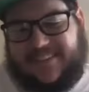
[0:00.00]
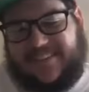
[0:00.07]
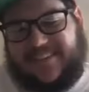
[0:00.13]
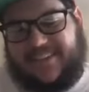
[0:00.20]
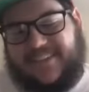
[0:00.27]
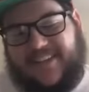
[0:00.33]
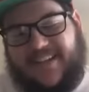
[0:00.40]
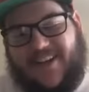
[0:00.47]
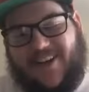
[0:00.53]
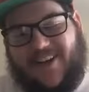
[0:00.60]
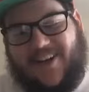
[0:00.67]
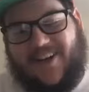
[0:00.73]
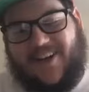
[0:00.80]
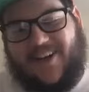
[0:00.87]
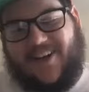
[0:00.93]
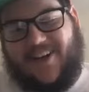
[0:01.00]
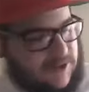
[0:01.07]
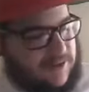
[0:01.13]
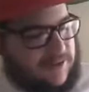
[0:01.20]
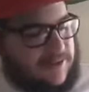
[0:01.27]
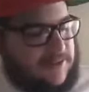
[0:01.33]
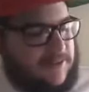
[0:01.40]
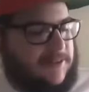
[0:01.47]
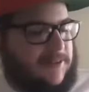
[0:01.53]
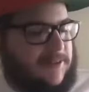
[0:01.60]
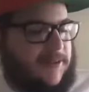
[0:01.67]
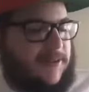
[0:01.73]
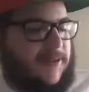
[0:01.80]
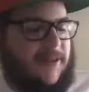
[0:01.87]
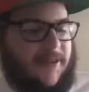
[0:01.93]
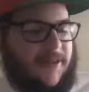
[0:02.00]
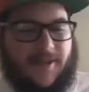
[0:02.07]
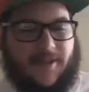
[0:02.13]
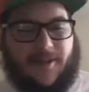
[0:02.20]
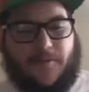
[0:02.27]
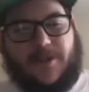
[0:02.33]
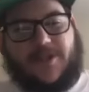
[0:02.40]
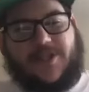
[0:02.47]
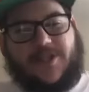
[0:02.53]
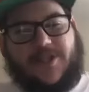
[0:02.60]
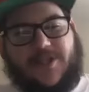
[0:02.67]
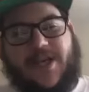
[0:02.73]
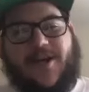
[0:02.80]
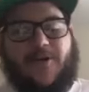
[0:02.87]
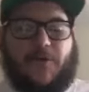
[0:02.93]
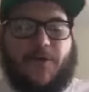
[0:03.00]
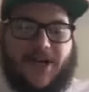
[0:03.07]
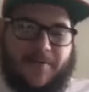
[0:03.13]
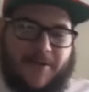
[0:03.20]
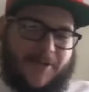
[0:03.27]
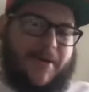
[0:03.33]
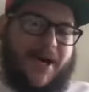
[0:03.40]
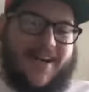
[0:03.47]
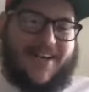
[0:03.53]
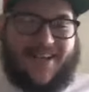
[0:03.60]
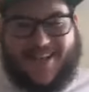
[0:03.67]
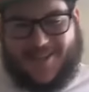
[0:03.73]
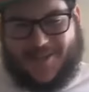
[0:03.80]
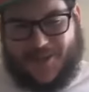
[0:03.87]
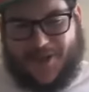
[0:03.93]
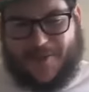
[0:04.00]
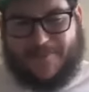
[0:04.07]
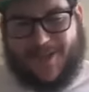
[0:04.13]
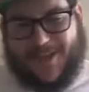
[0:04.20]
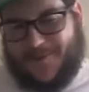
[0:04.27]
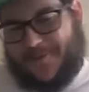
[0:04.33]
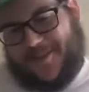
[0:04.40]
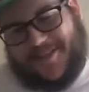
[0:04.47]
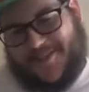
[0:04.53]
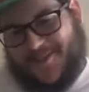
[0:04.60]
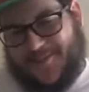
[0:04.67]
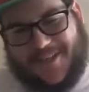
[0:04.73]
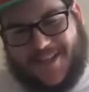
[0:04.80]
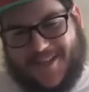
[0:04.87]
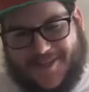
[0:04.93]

I don't know. But J. Cole, if you want to come on the podcast and talk about it, we can do that.